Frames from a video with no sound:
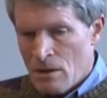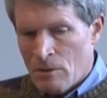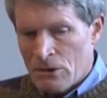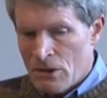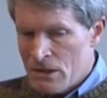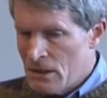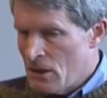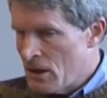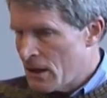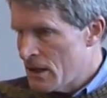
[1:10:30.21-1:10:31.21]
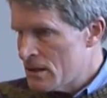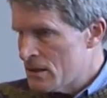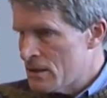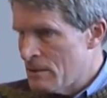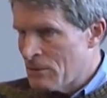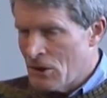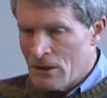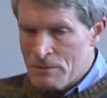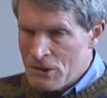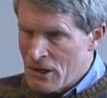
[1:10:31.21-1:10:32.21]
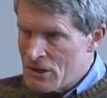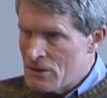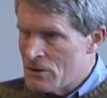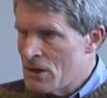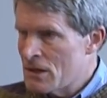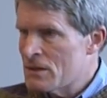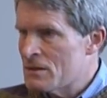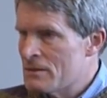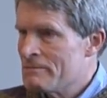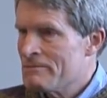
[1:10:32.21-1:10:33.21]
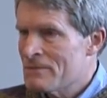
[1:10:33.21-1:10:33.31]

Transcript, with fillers: What there is a law against is something called obstruction of justice.